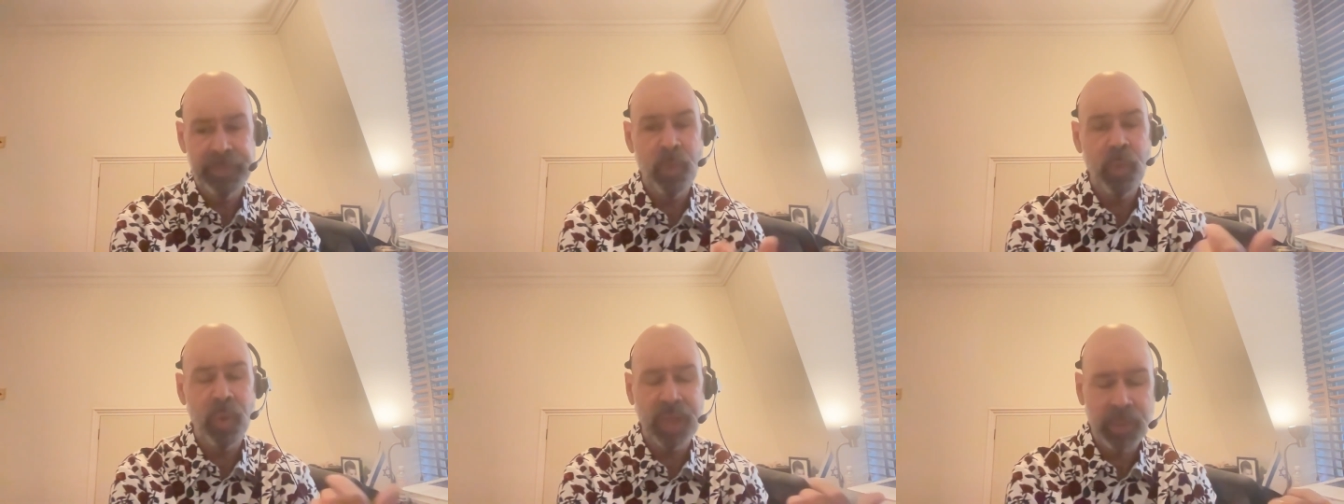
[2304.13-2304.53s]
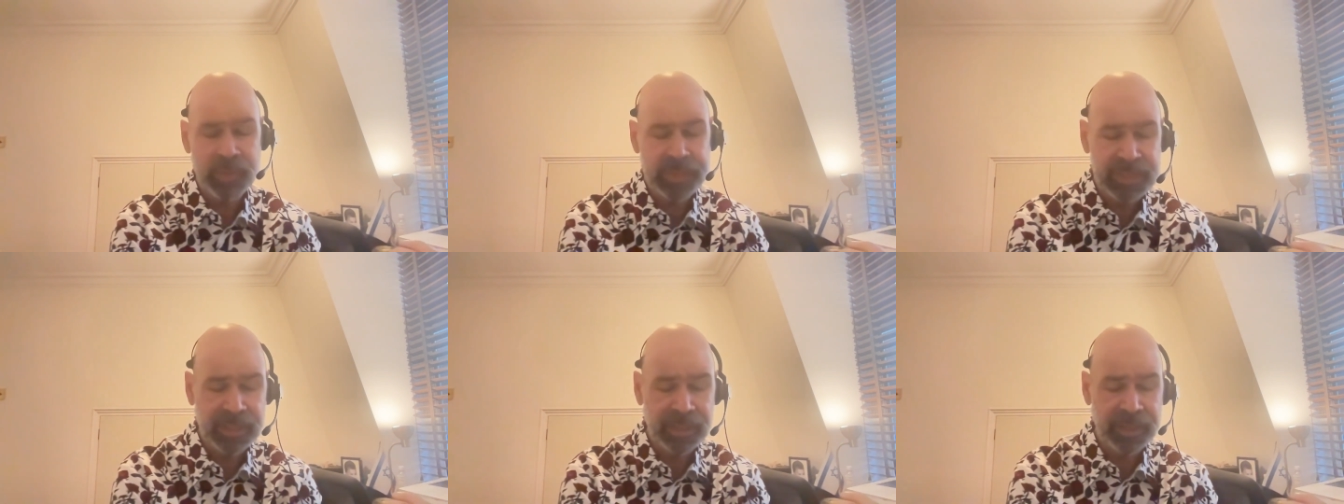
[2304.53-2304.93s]
while I
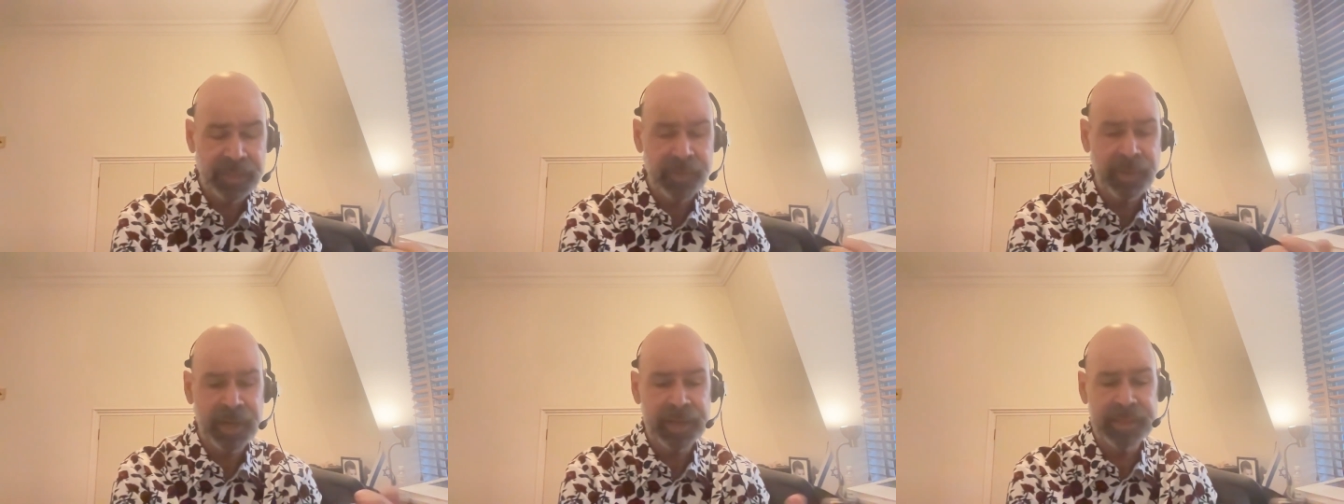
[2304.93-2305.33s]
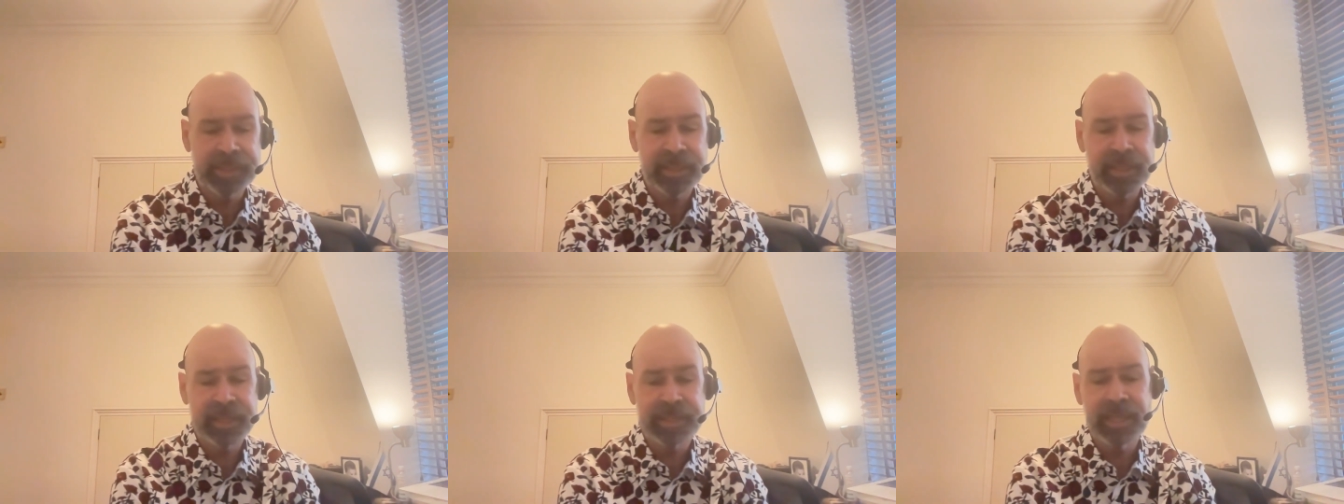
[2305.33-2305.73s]
was still in the United
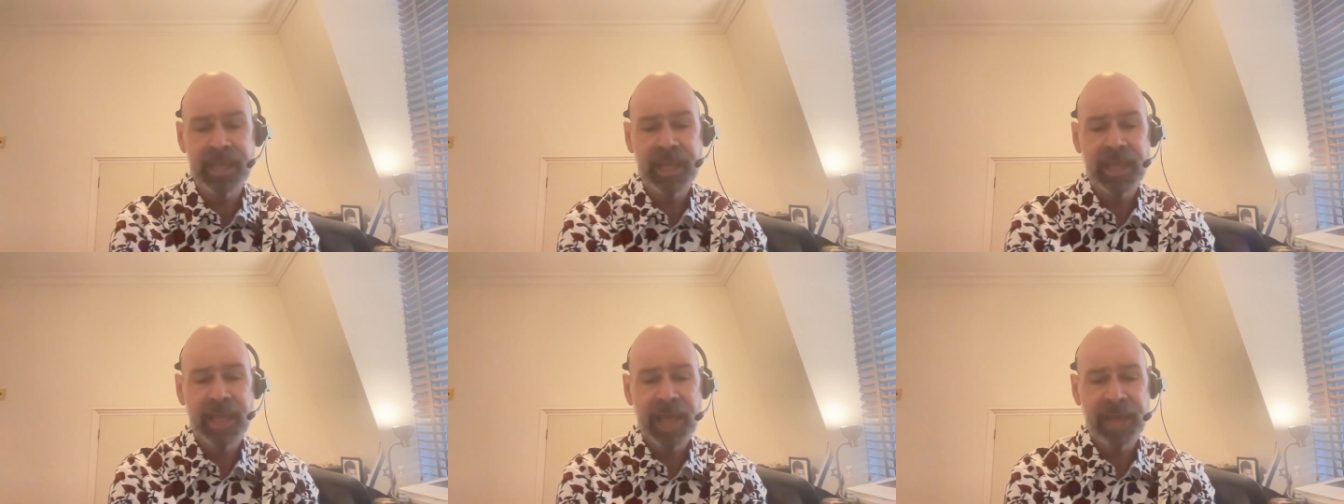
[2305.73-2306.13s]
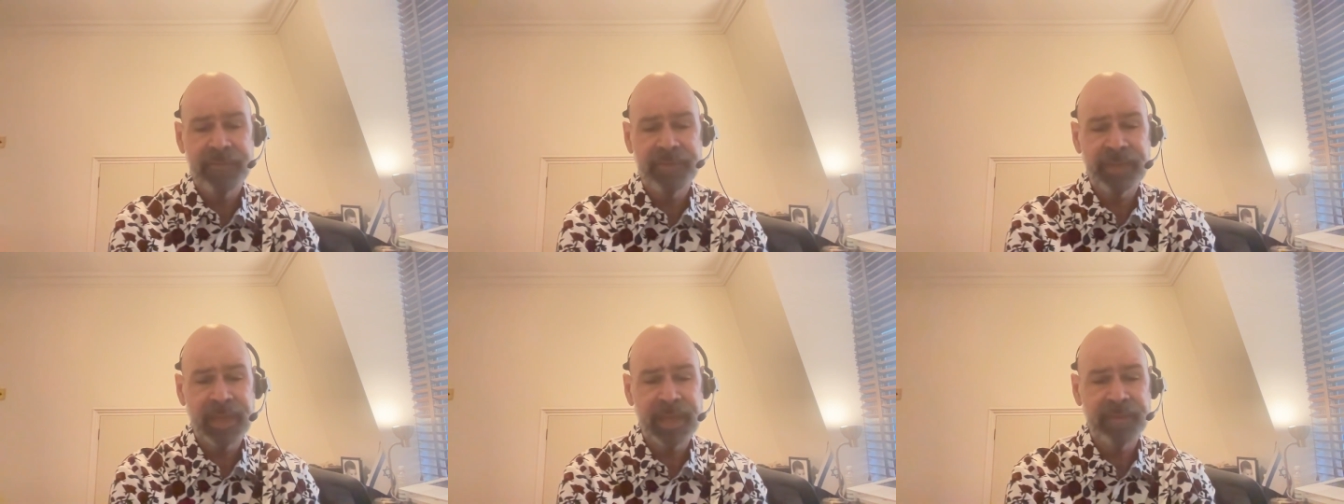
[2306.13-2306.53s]
States,
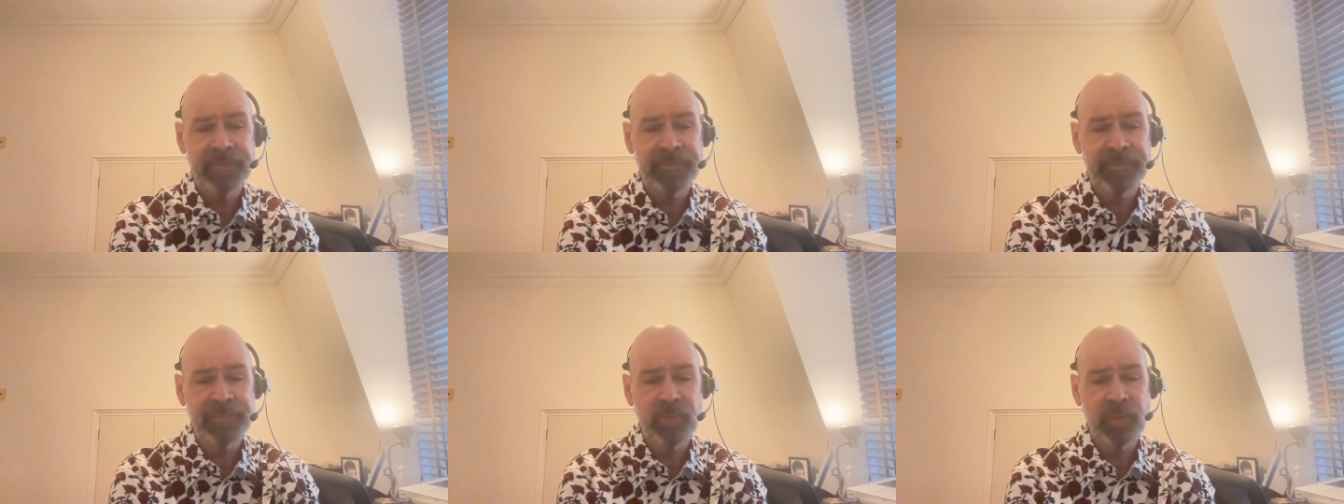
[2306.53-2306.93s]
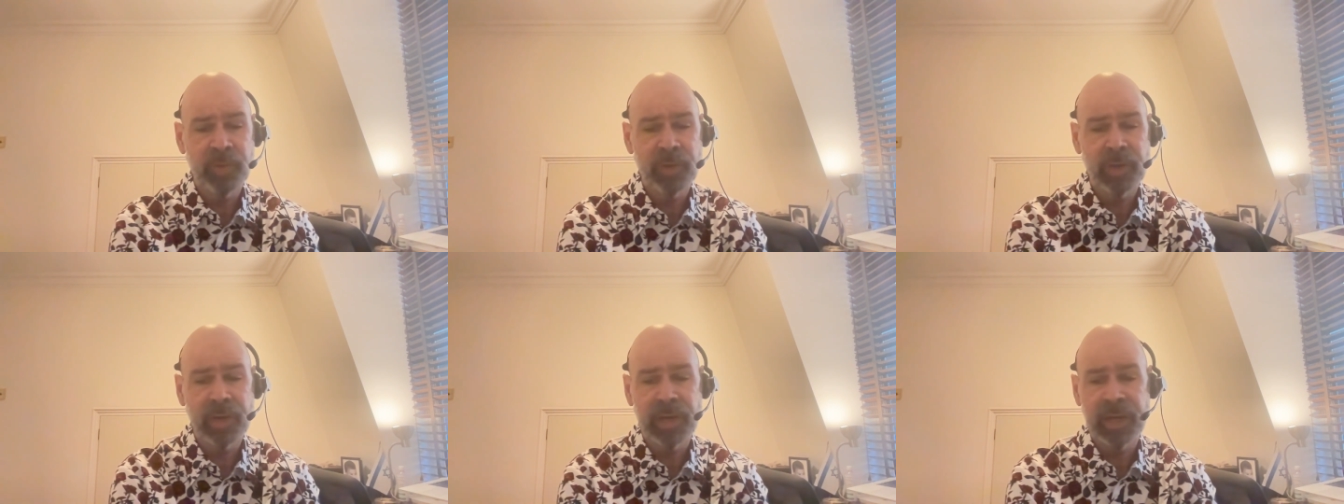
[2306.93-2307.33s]
advocate
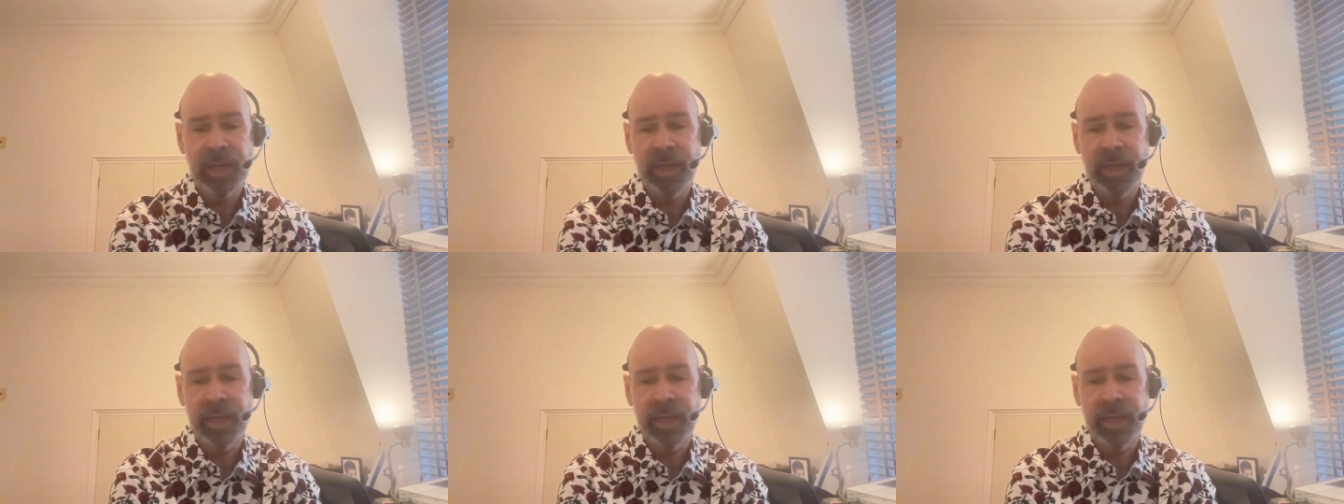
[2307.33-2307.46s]
for